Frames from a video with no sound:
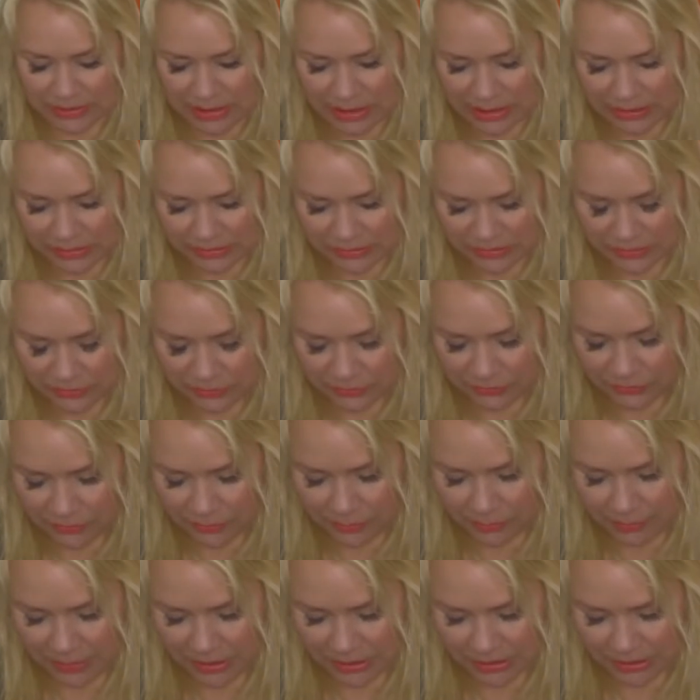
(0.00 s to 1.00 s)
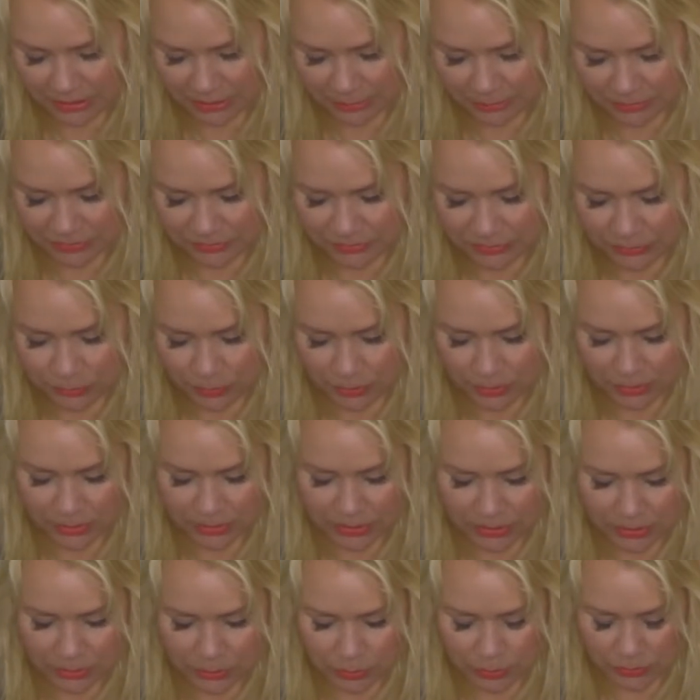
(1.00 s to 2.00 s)
lighter from Makeup Store
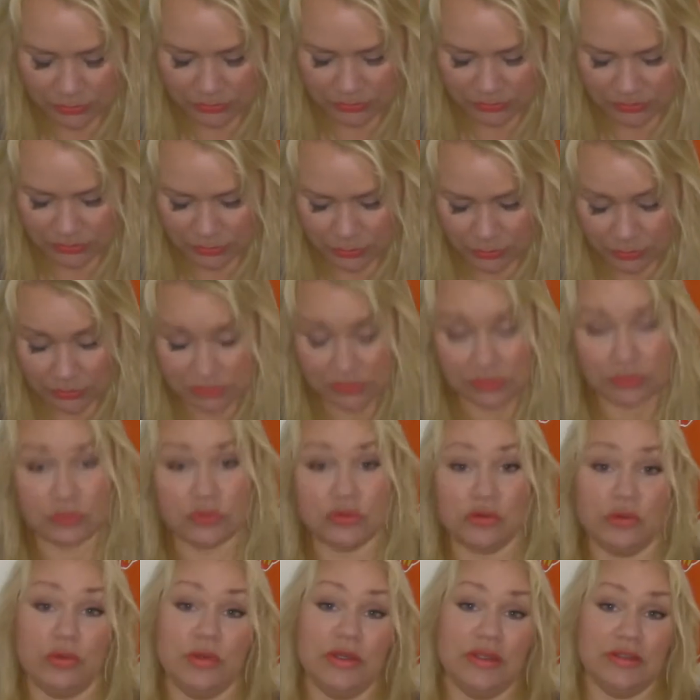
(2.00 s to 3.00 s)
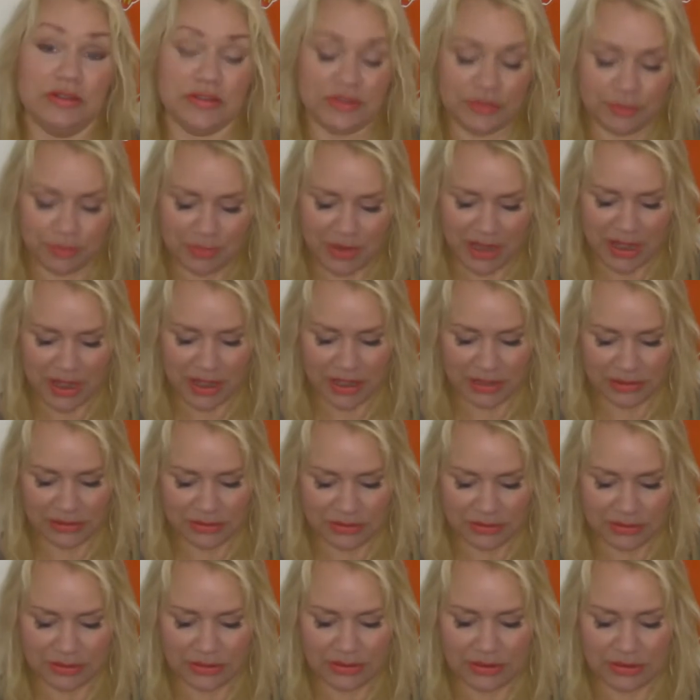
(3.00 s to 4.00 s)
was also to hit
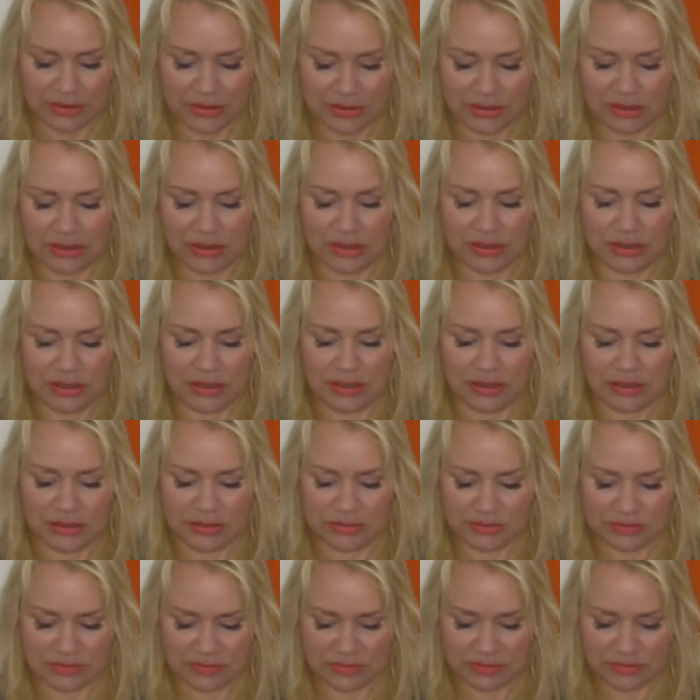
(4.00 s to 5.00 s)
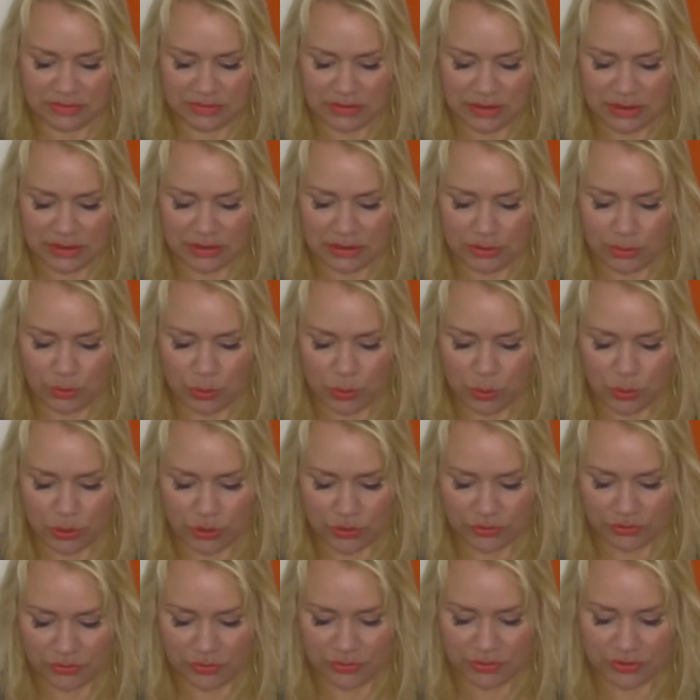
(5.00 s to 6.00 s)
pan, and I have
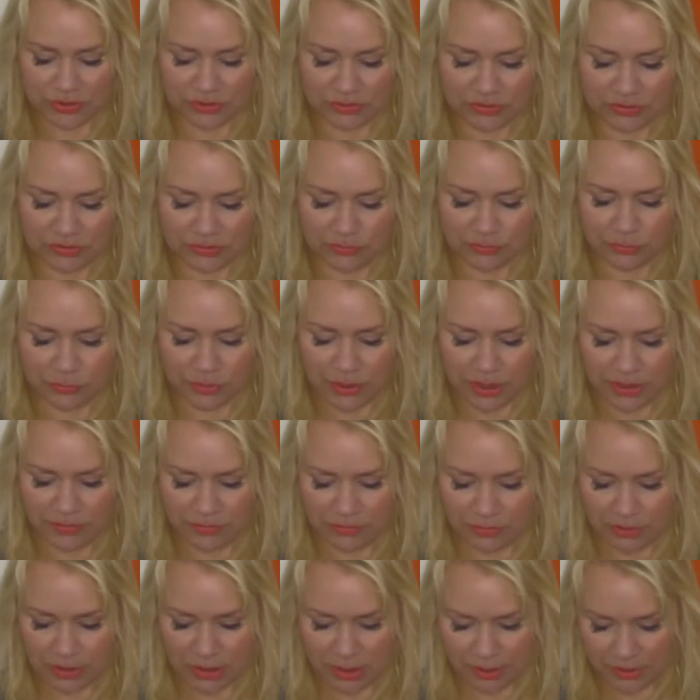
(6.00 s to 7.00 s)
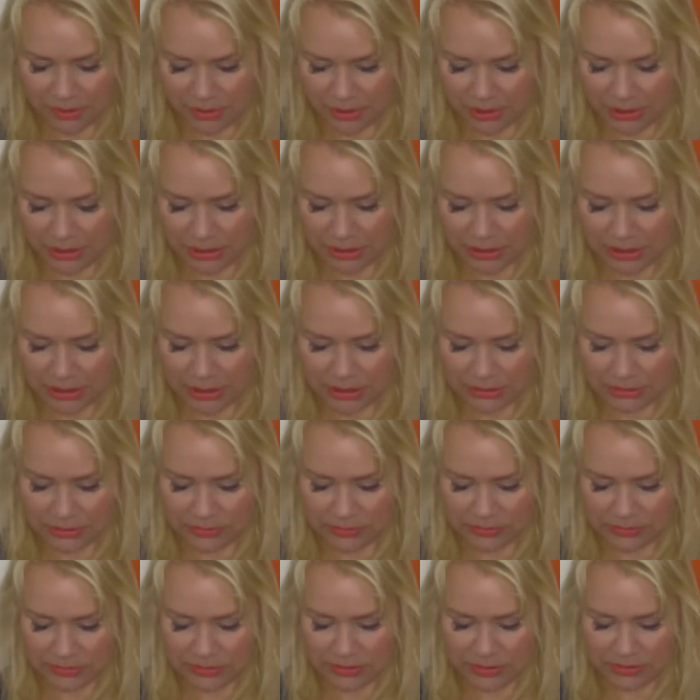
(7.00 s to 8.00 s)
worked on this forever, I think, and
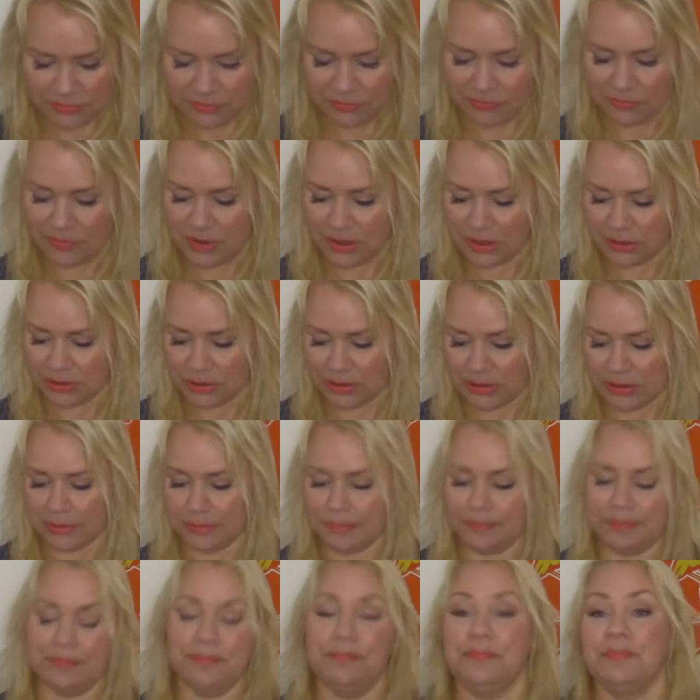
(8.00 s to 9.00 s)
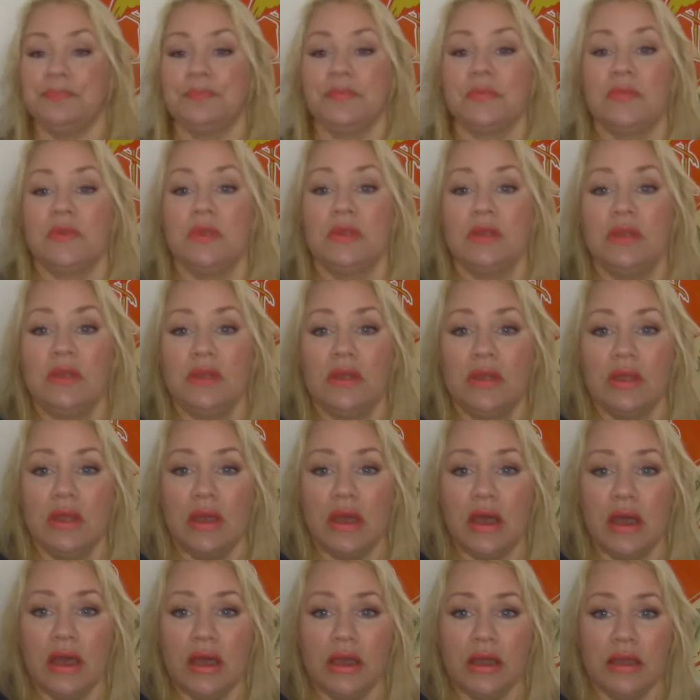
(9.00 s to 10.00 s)
finally
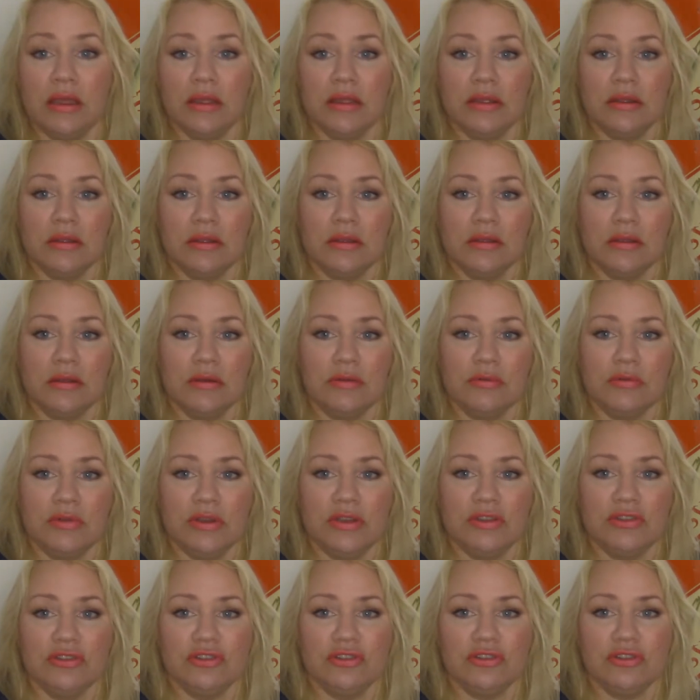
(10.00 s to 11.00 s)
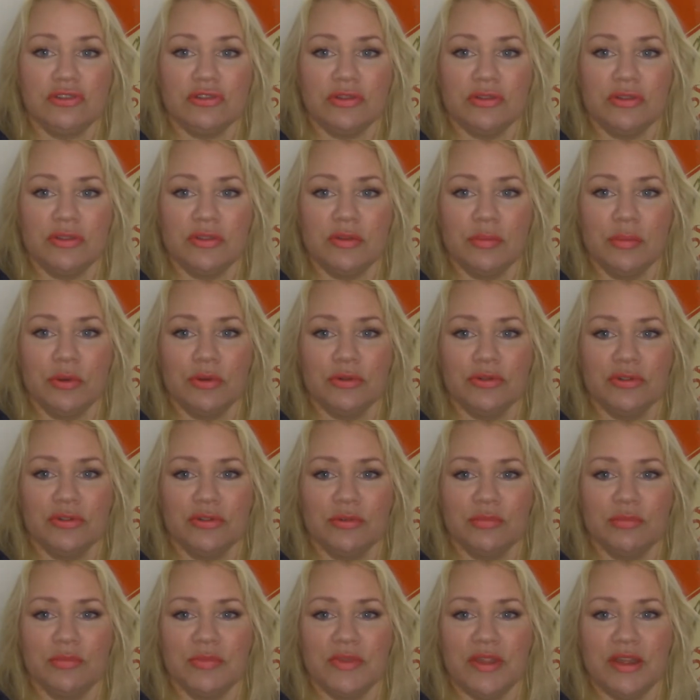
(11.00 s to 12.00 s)
I reach the
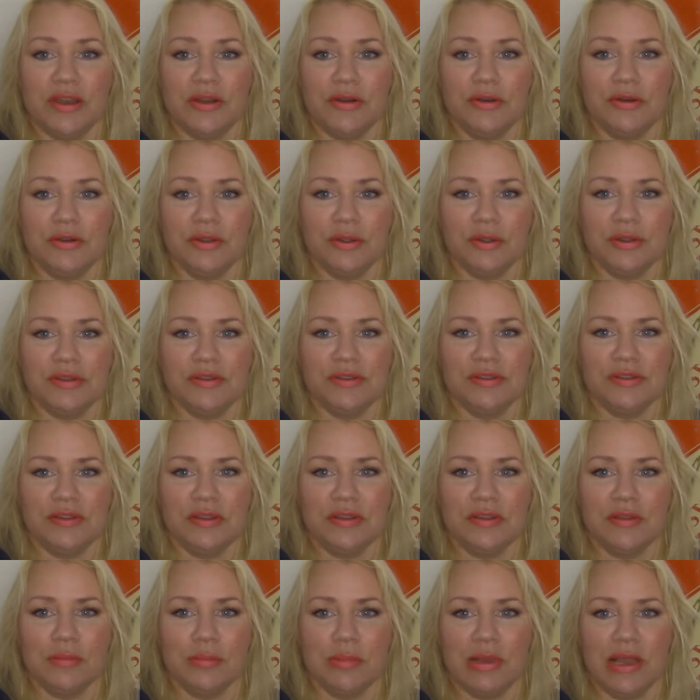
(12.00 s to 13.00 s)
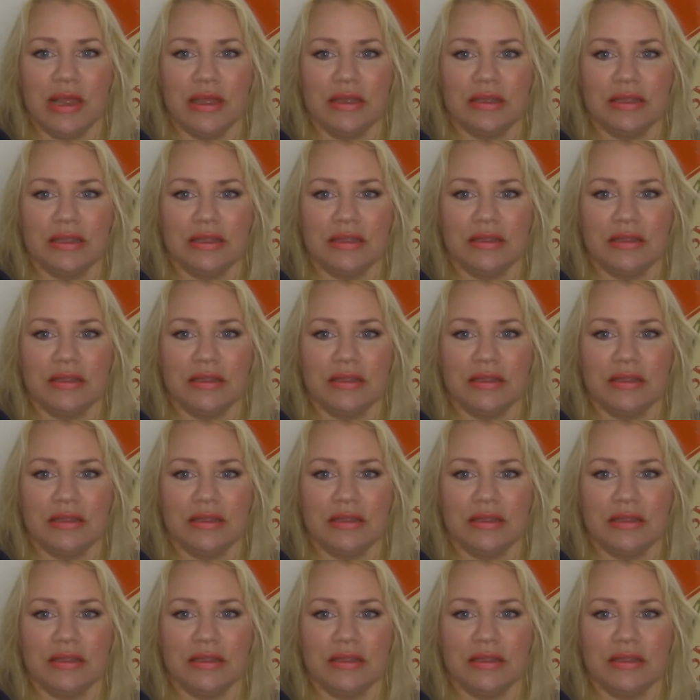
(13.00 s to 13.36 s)
bottom there. You can see the black.